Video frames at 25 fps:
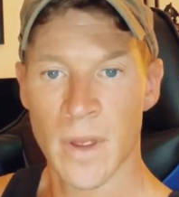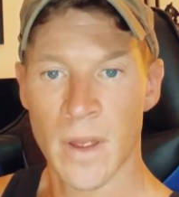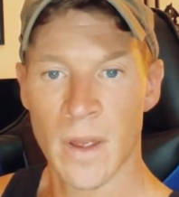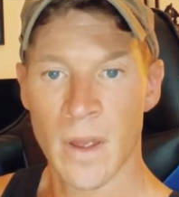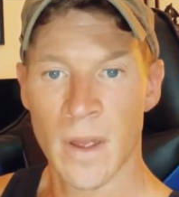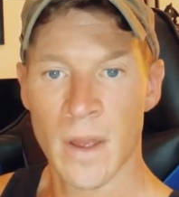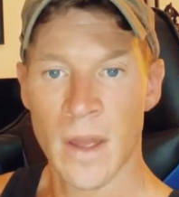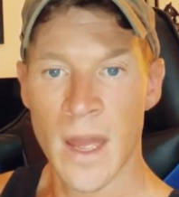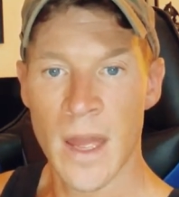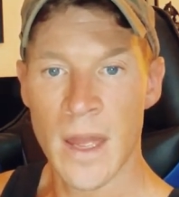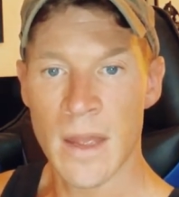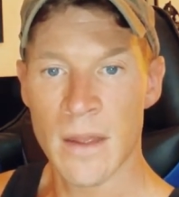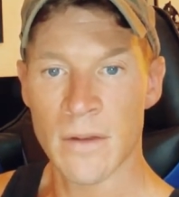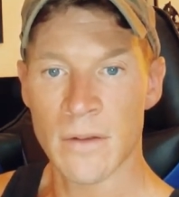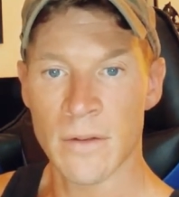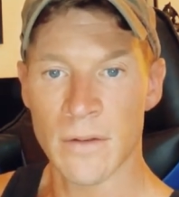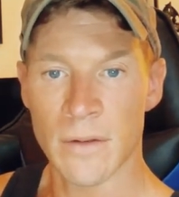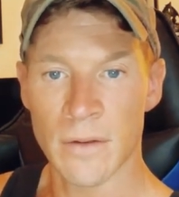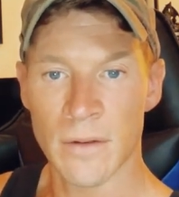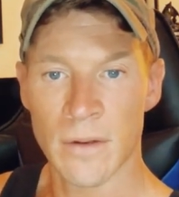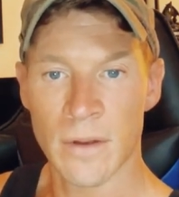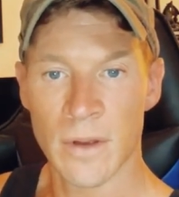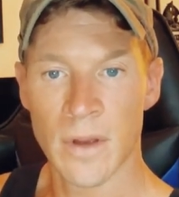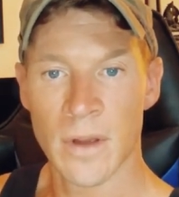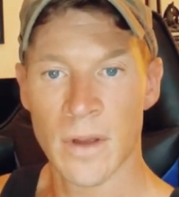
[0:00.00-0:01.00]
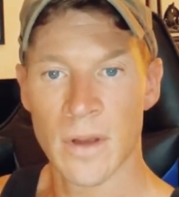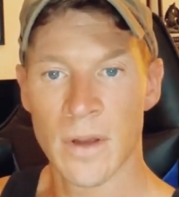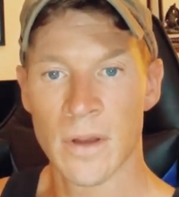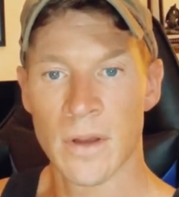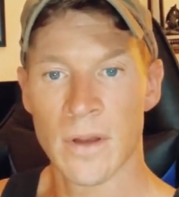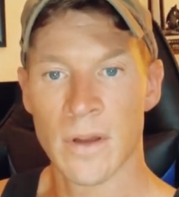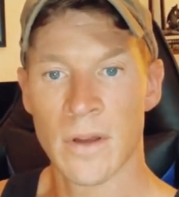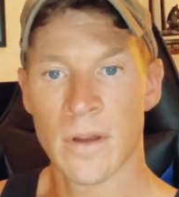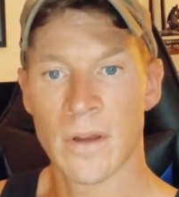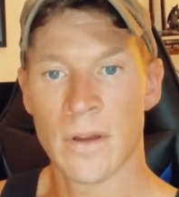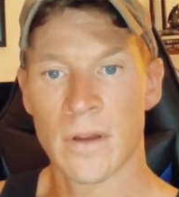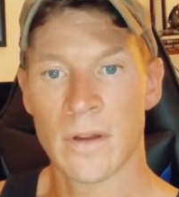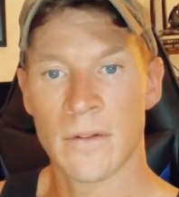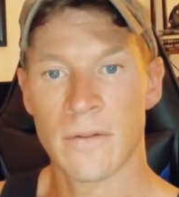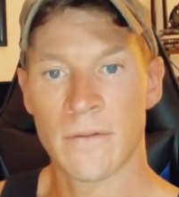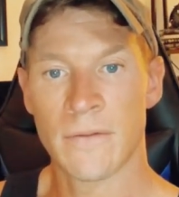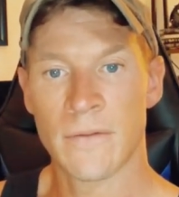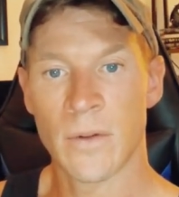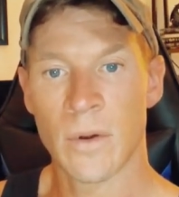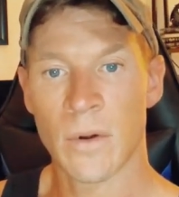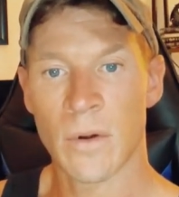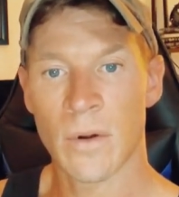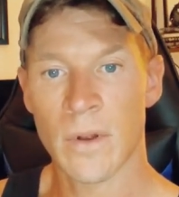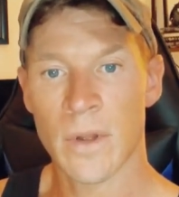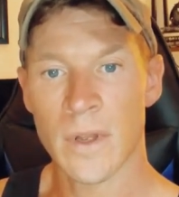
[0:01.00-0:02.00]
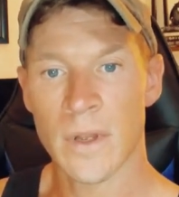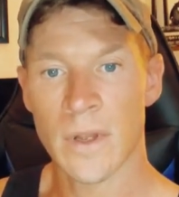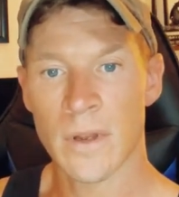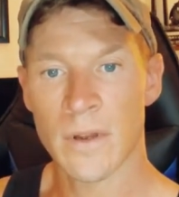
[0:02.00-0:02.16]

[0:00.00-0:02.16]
Hey, Fiore,